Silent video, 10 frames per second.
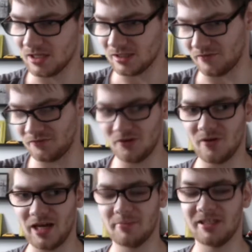there are a
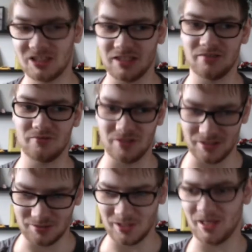few animation
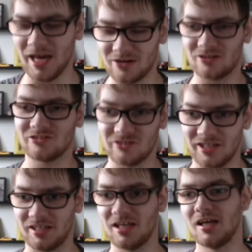errors
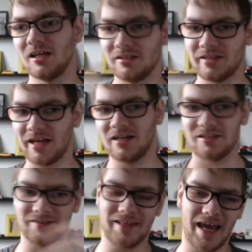like
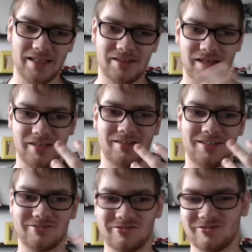there and that, and
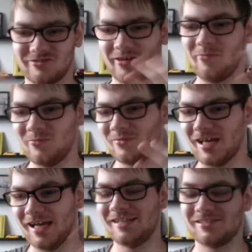there's some
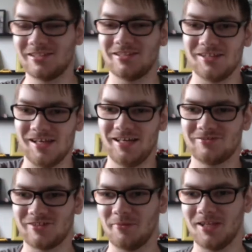lines in, in
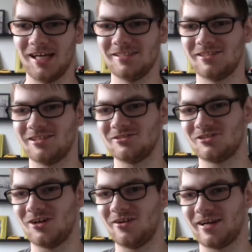some lines in the
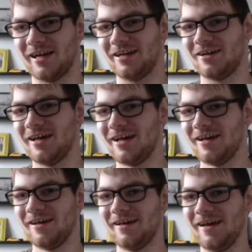show are kind of
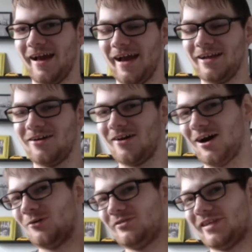I don't know
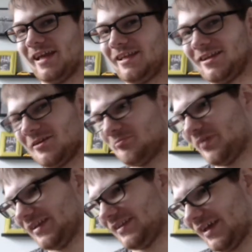outdated a
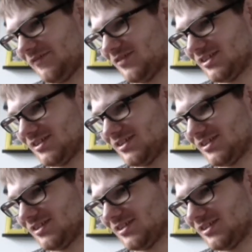bit. Like for